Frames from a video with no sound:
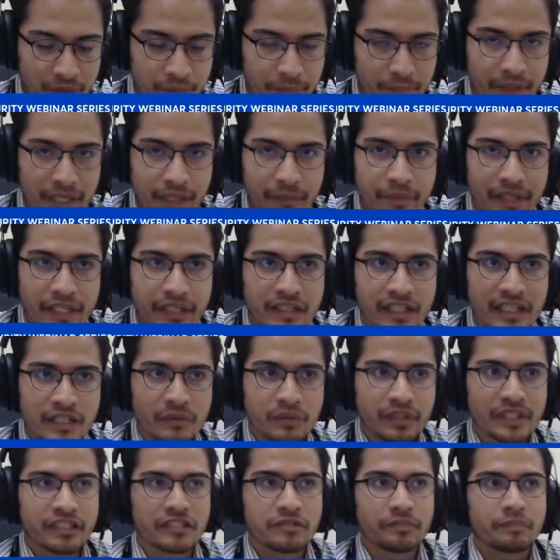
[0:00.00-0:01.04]
my
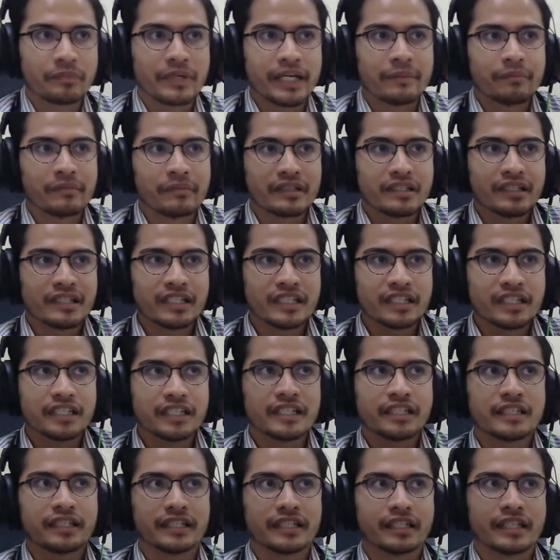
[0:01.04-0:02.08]
background is
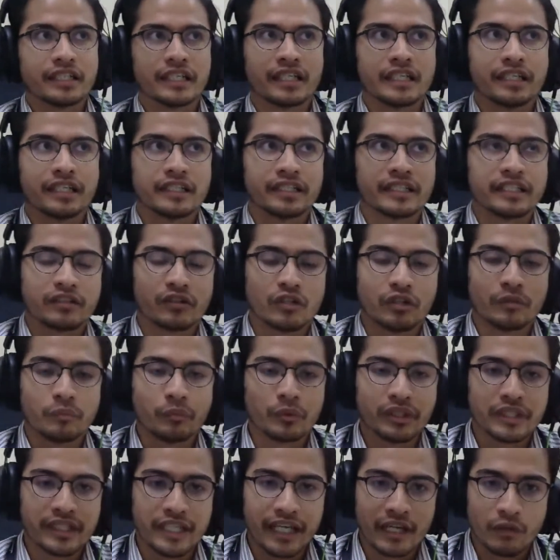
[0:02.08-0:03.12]
primarily in
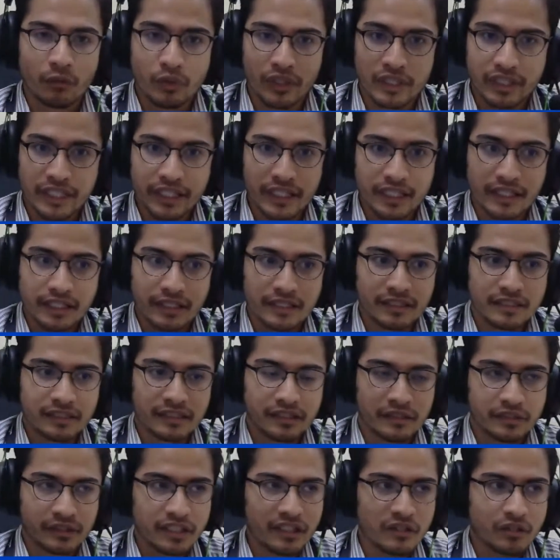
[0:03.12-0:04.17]
computer networking.
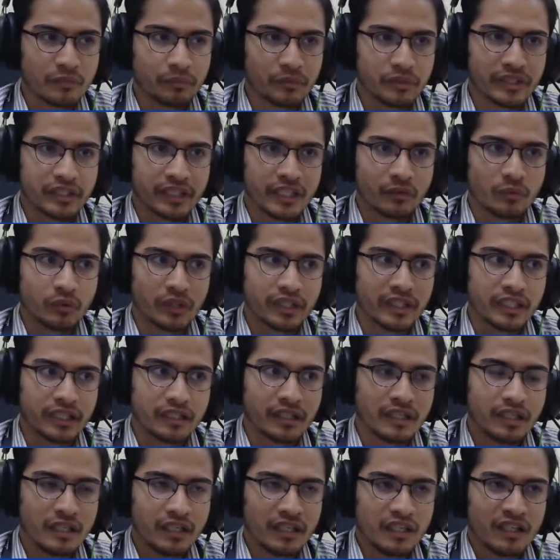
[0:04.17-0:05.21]
Okay, computer networking.